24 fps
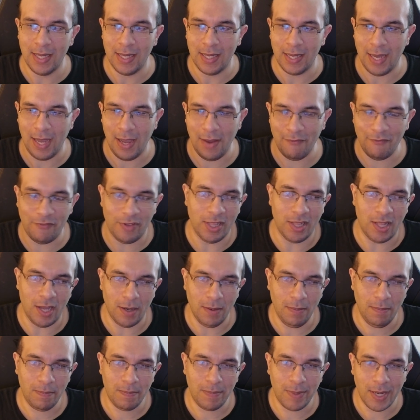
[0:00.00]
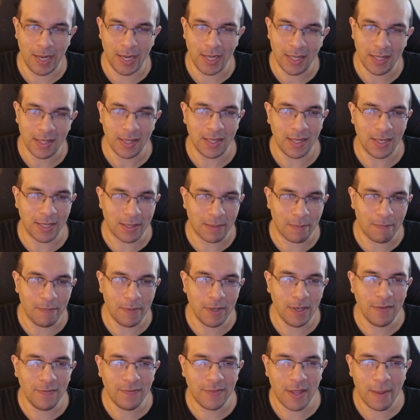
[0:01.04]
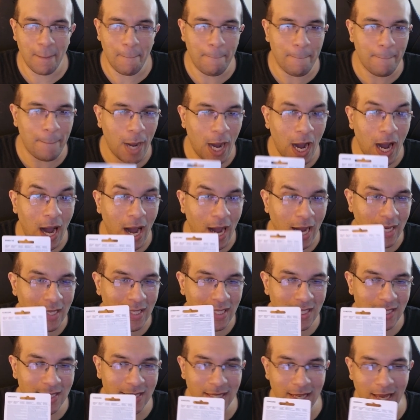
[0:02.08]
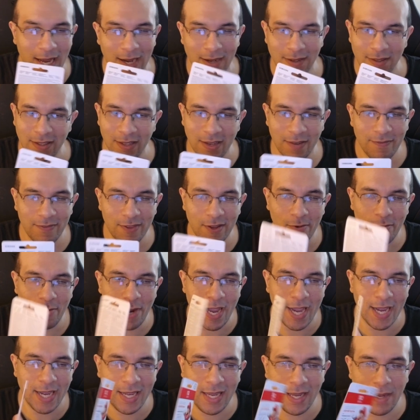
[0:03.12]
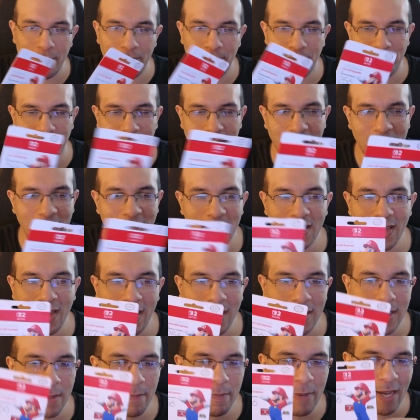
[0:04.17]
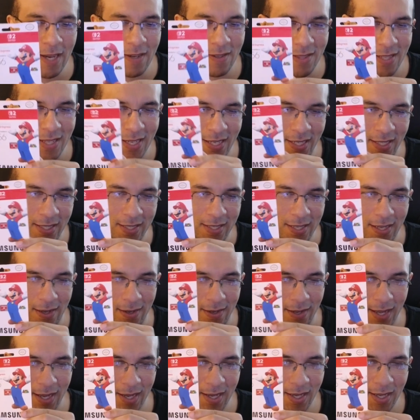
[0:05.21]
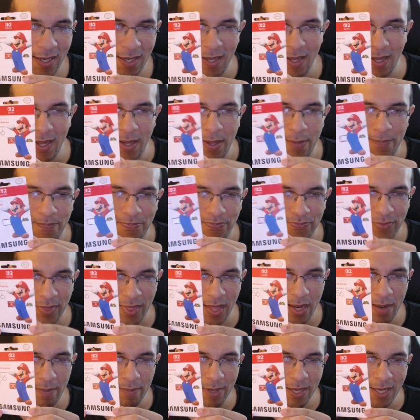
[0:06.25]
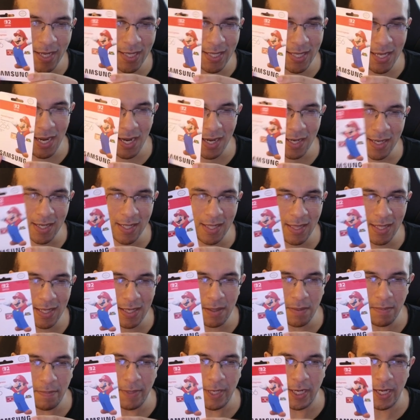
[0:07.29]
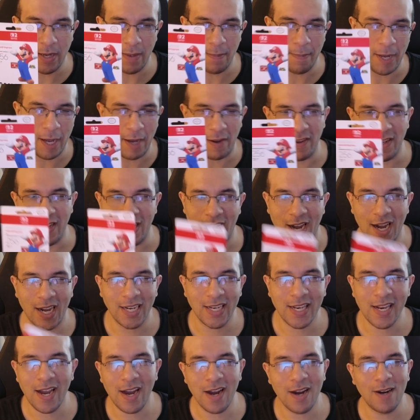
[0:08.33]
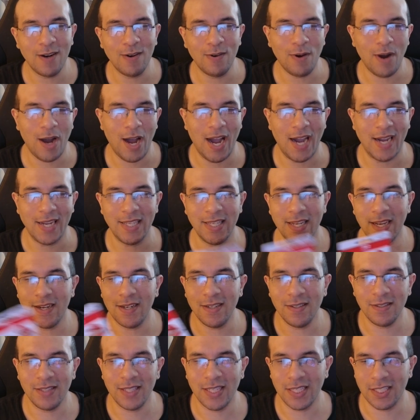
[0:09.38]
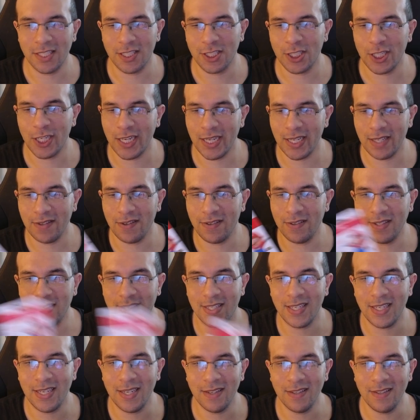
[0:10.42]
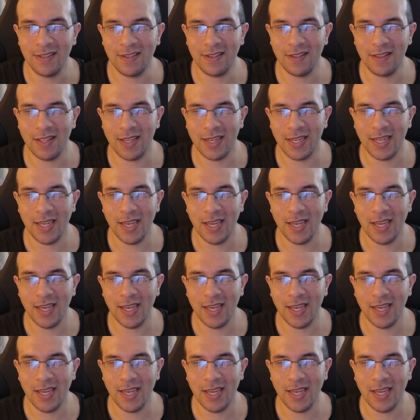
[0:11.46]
envelope, but let's move the box out of the way and talk about this, okay? I'm going to talk a little bit about it. I know the channel is usually